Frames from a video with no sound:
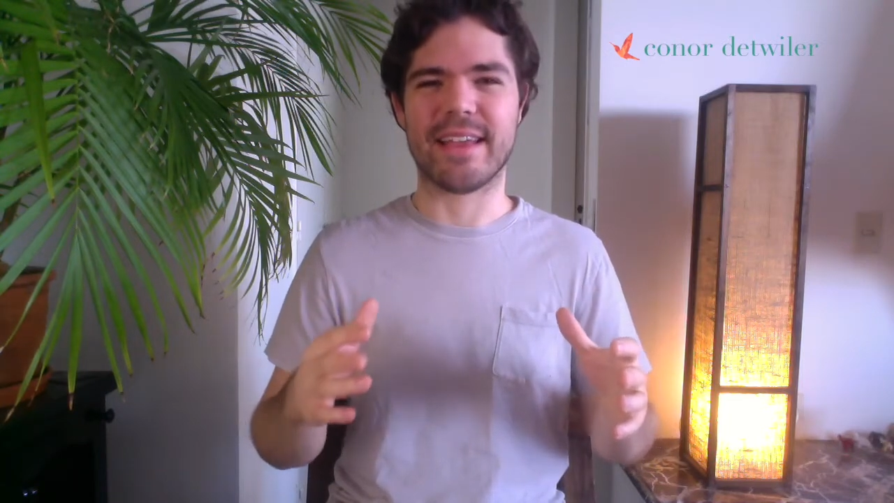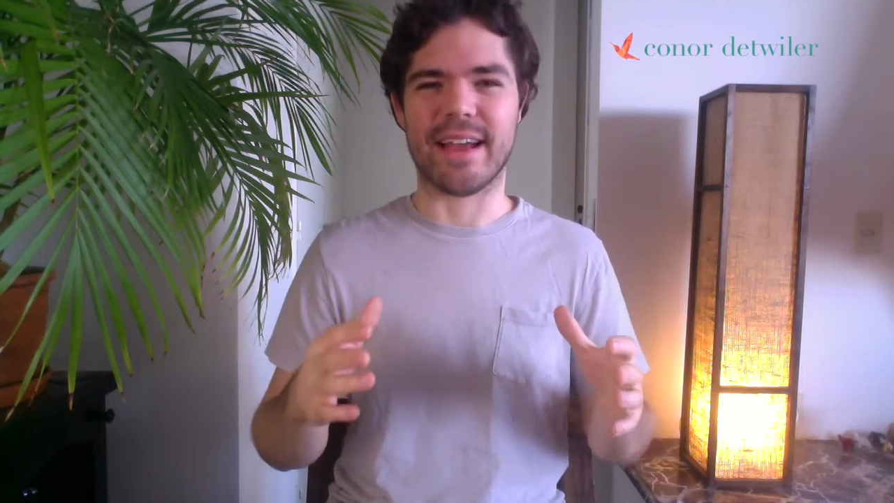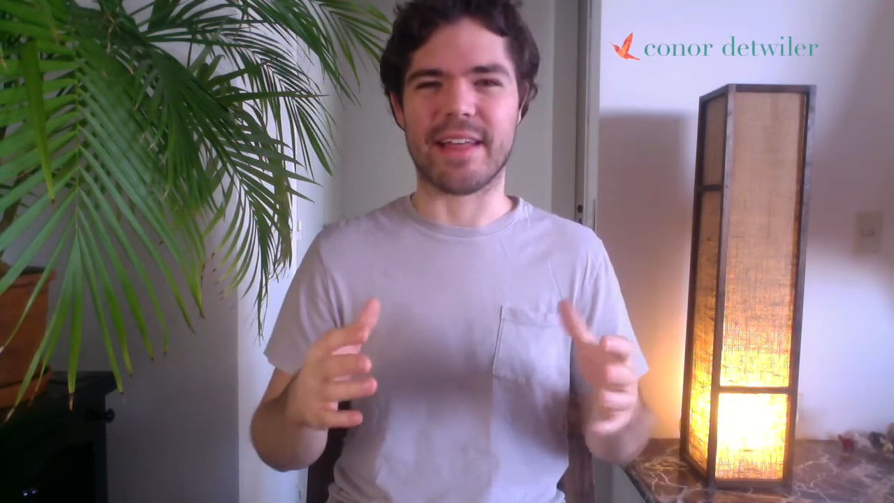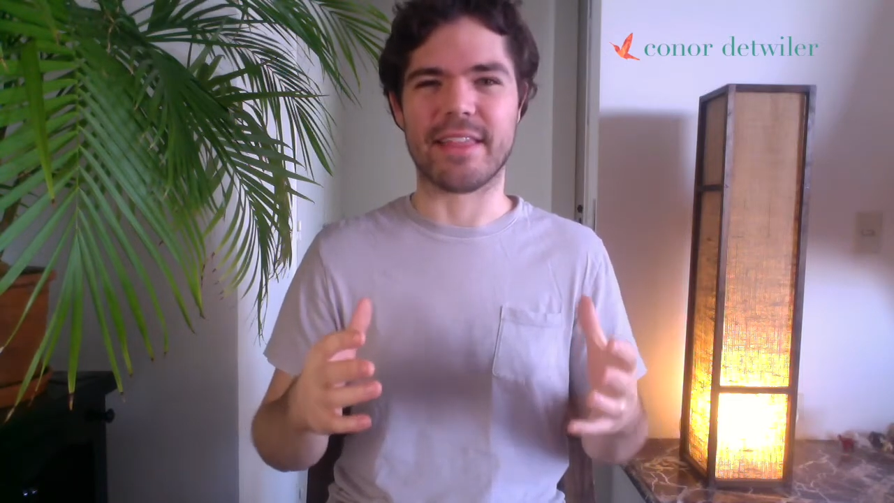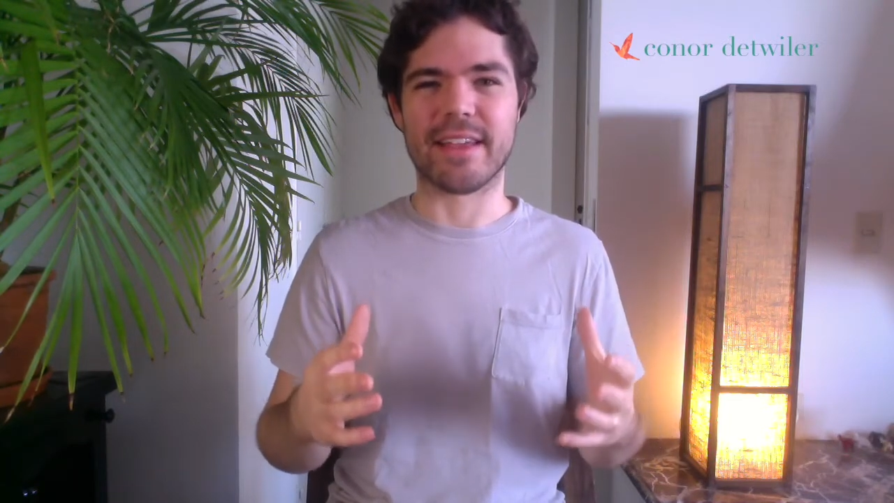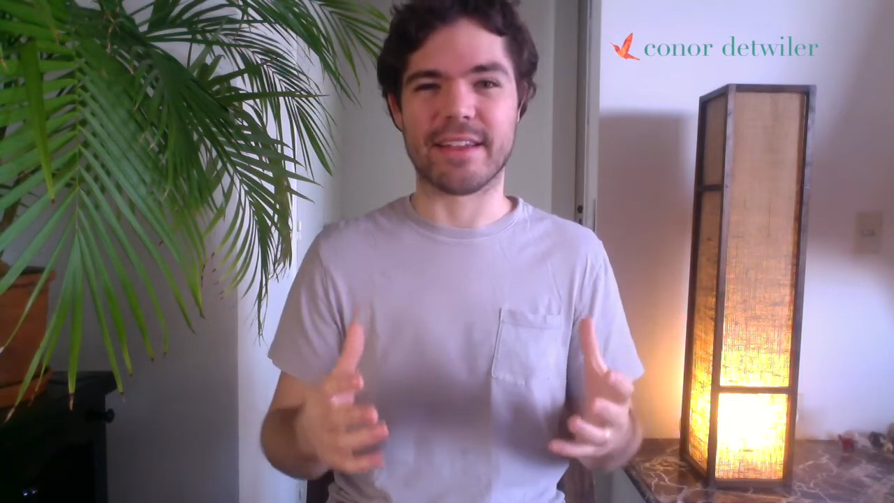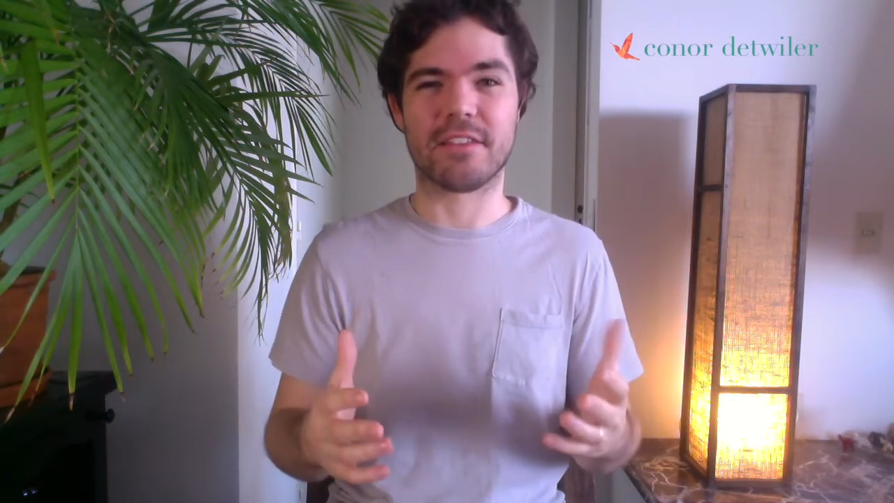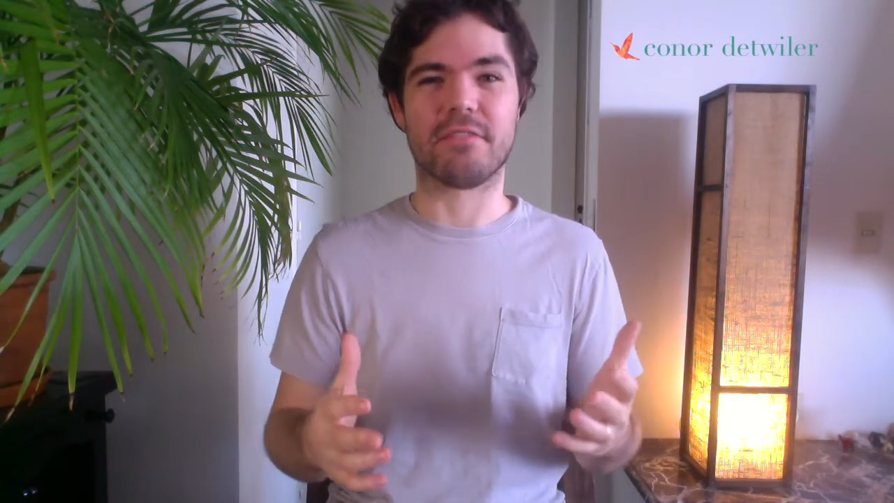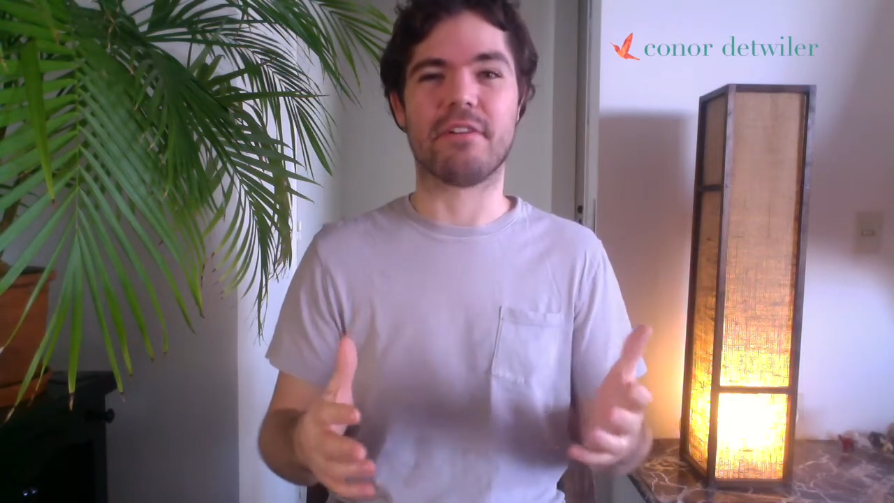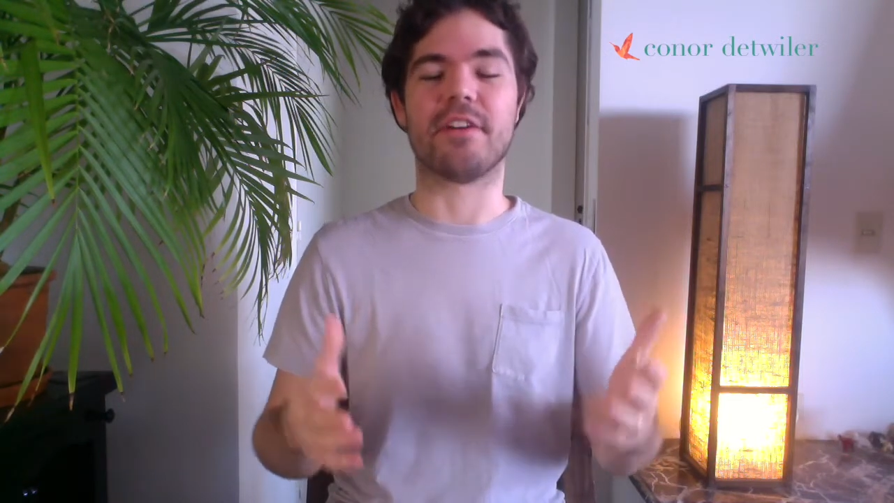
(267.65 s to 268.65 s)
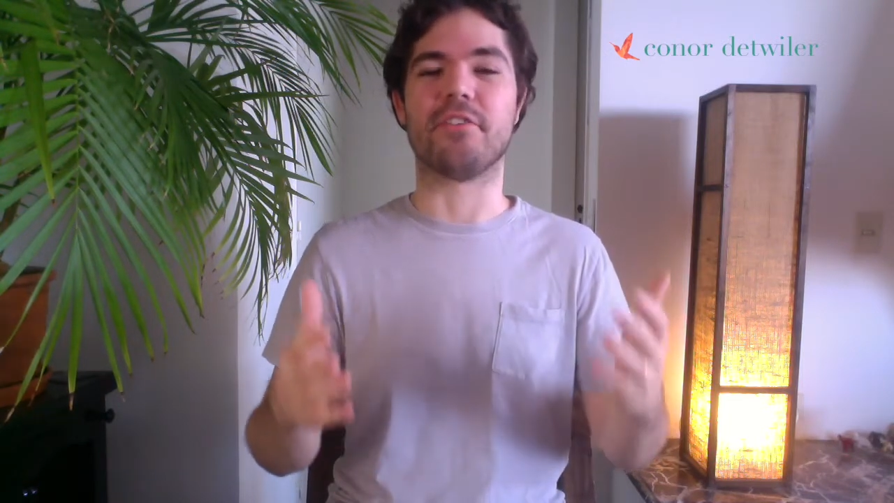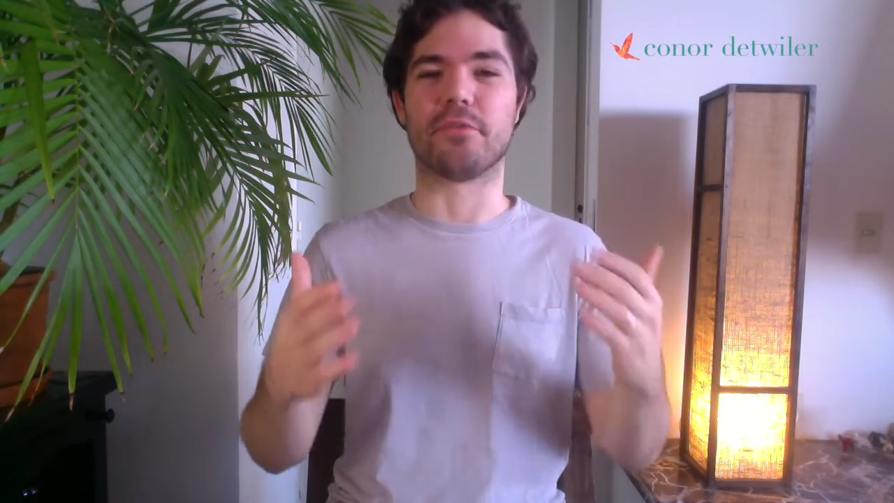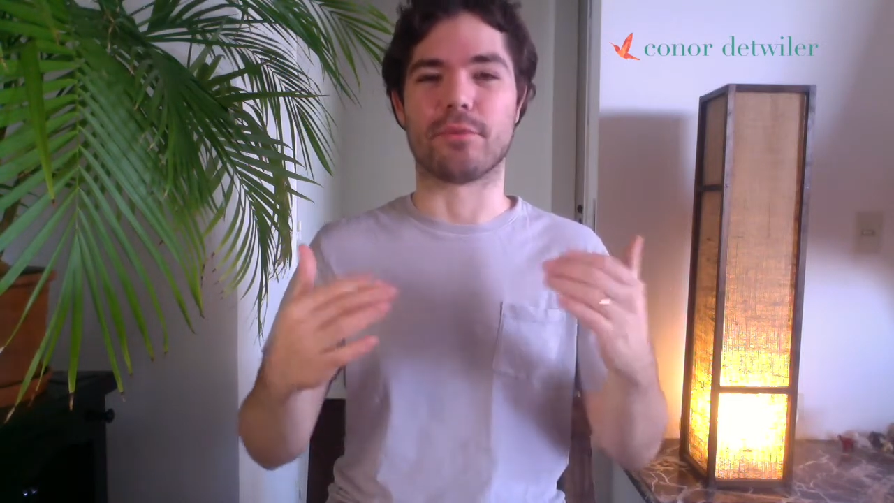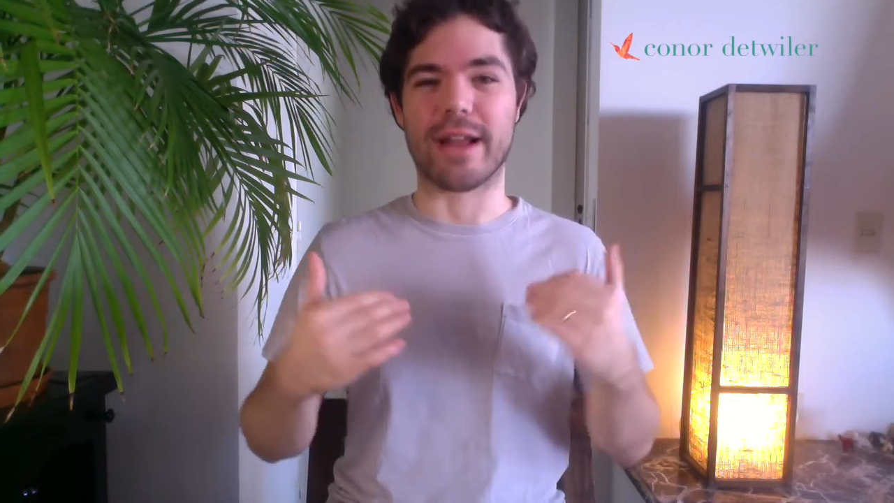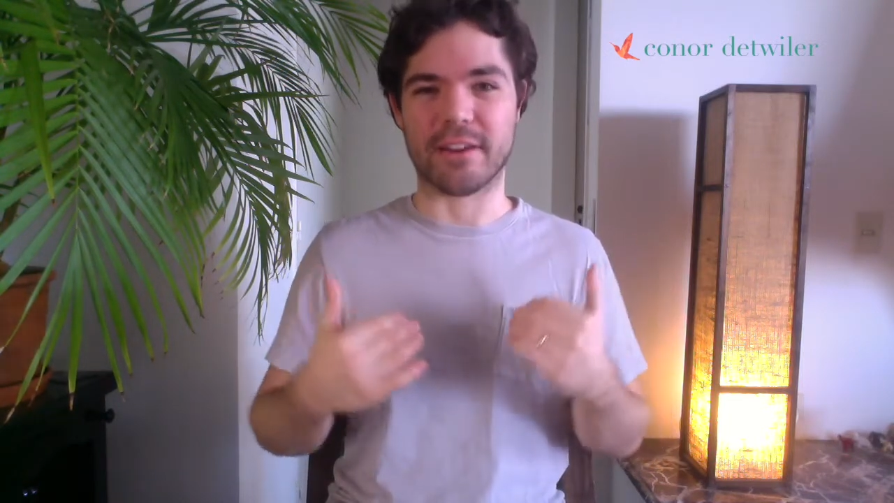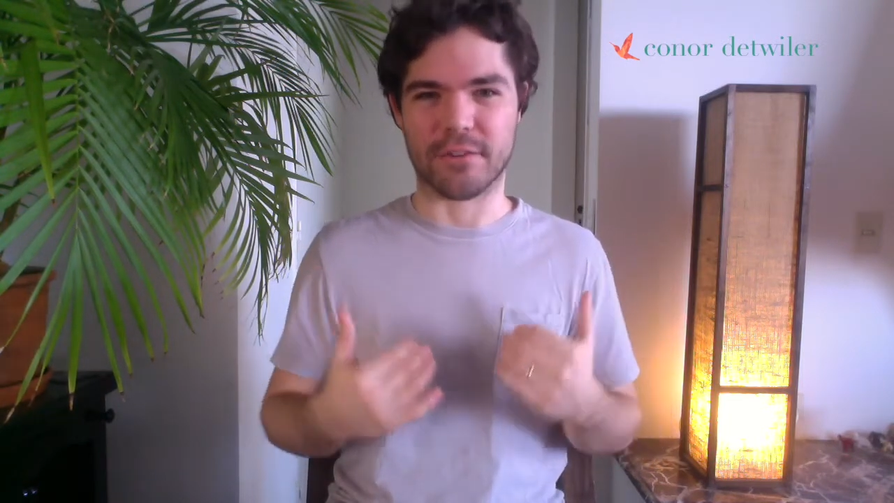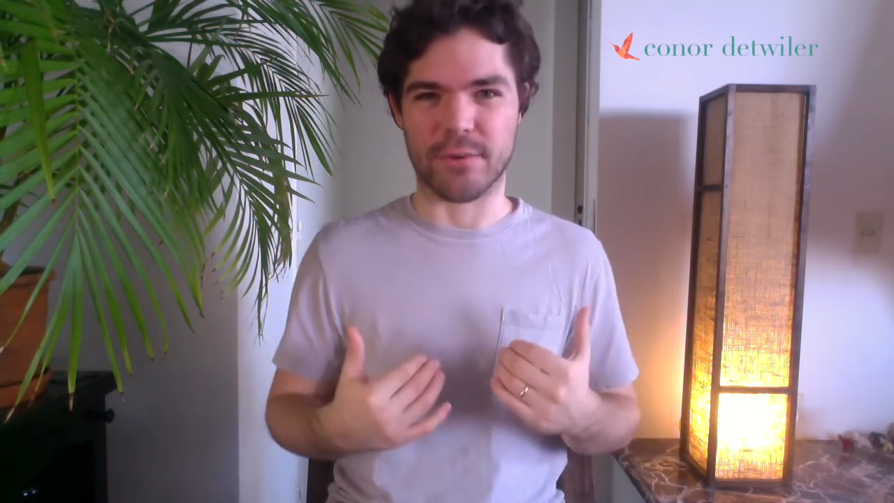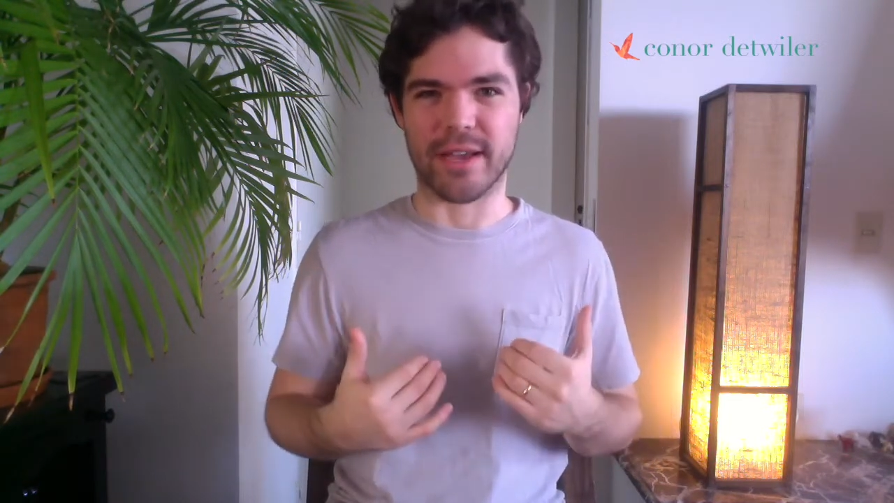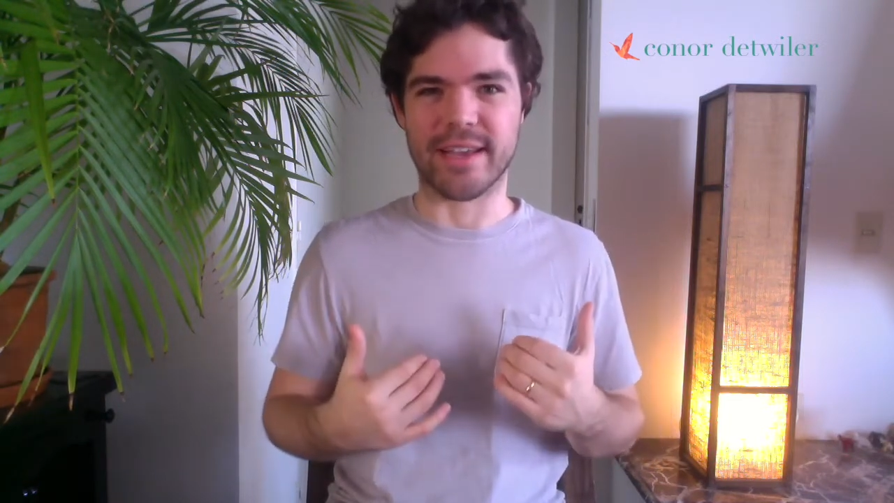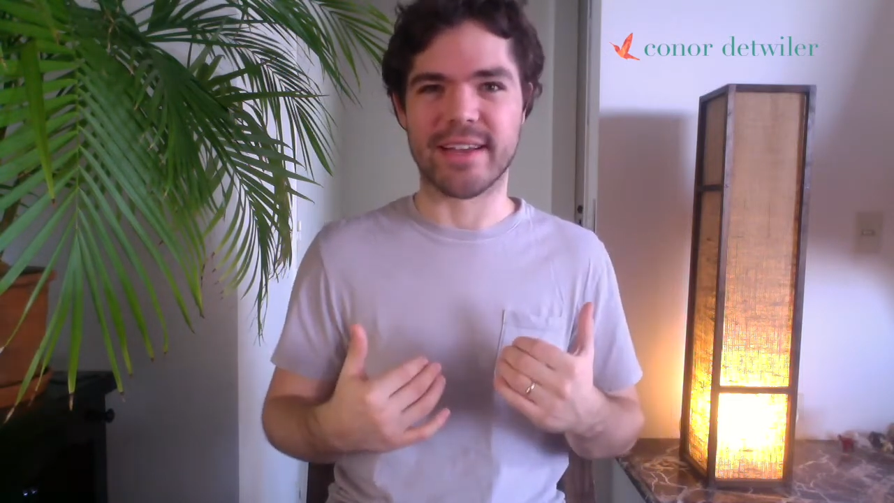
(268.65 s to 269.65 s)
I think it is a very direct
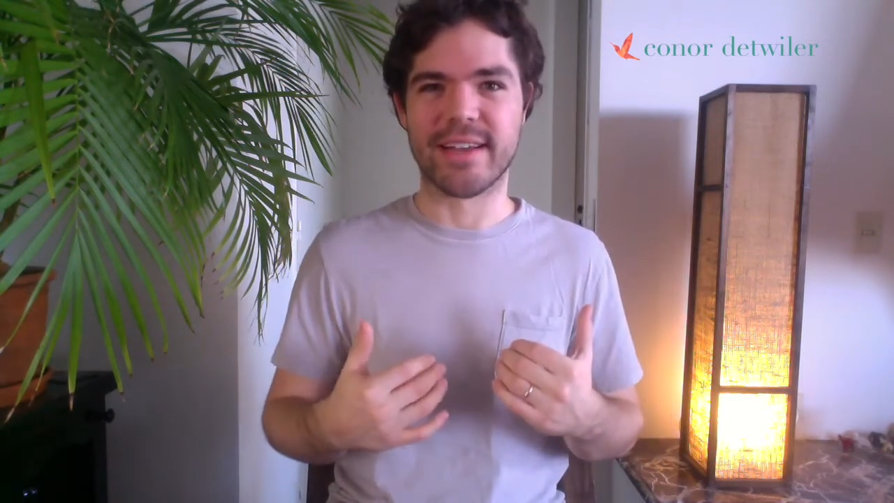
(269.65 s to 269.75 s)
way